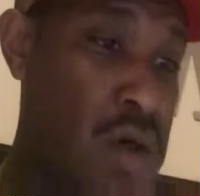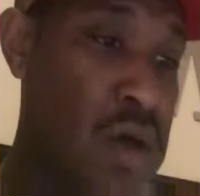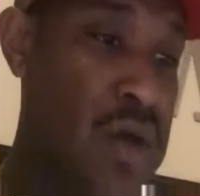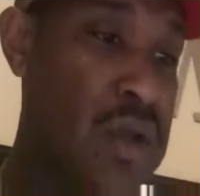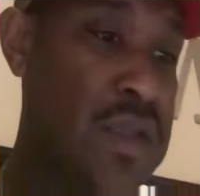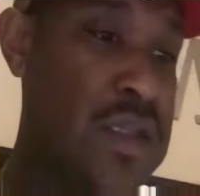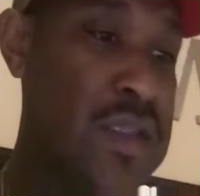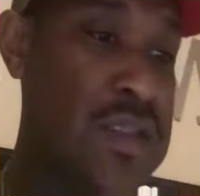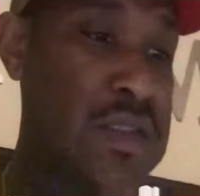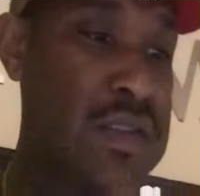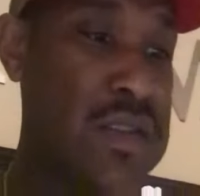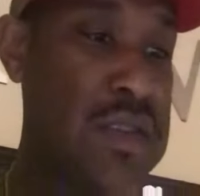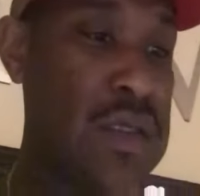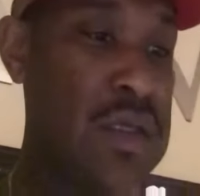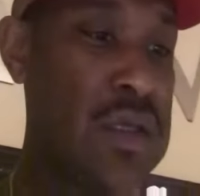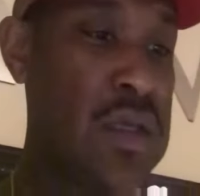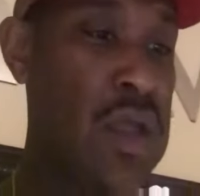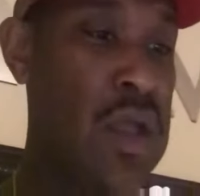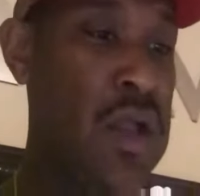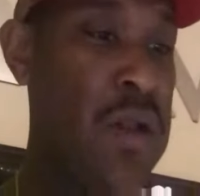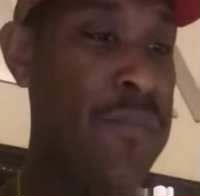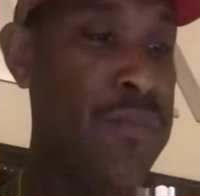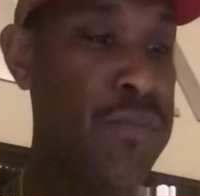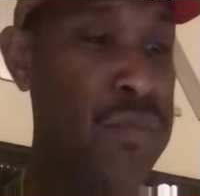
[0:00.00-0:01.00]
are listed
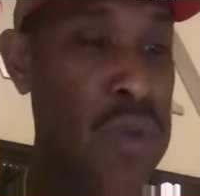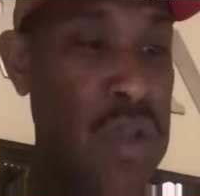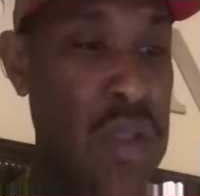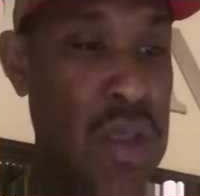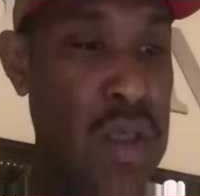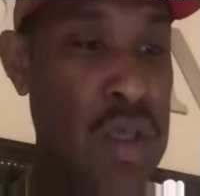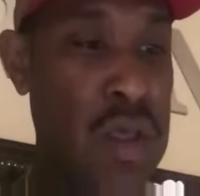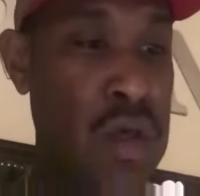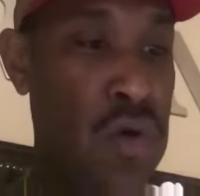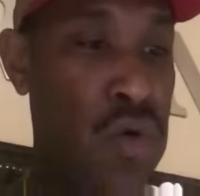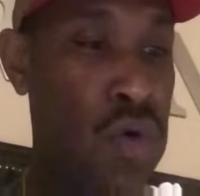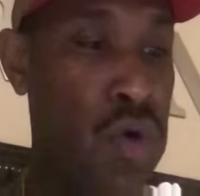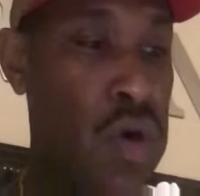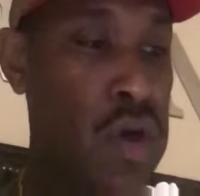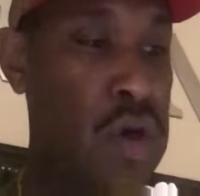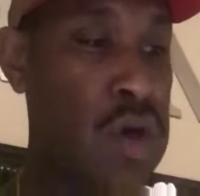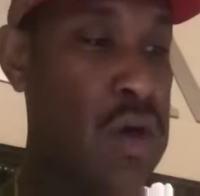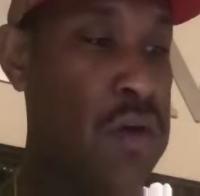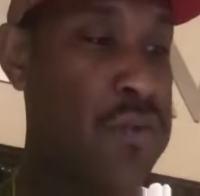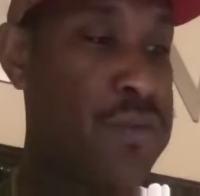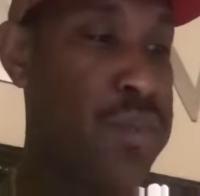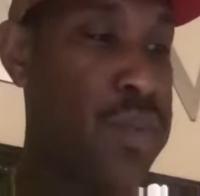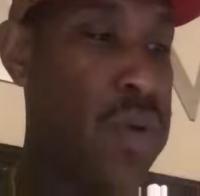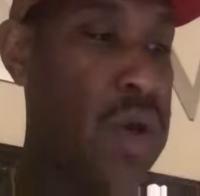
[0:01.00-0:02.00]
in order
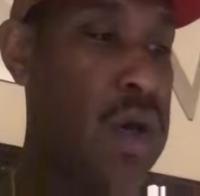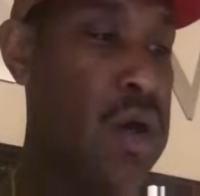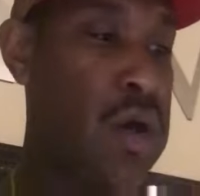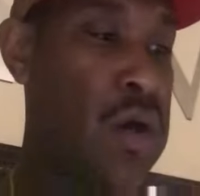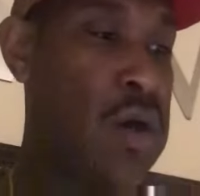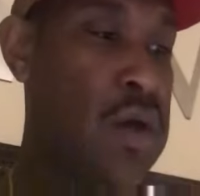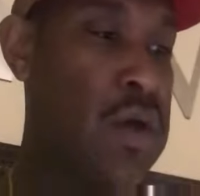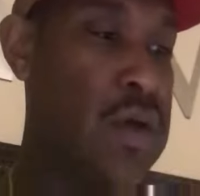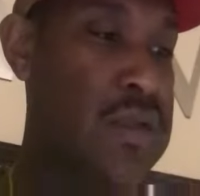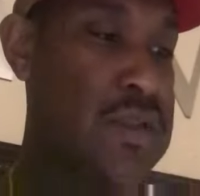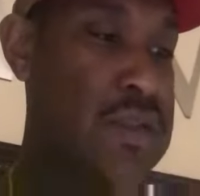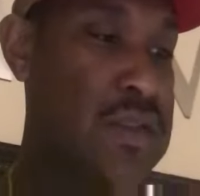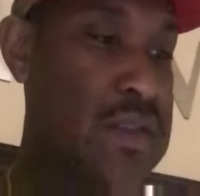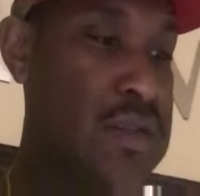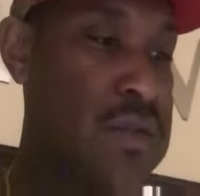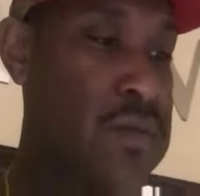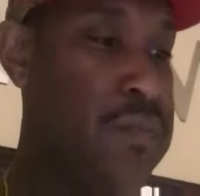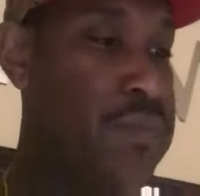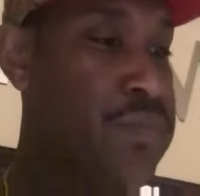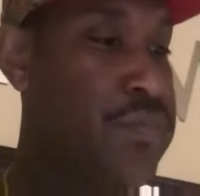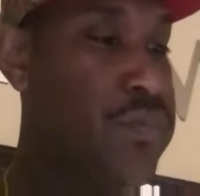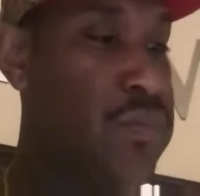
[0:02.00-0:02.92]
of priority.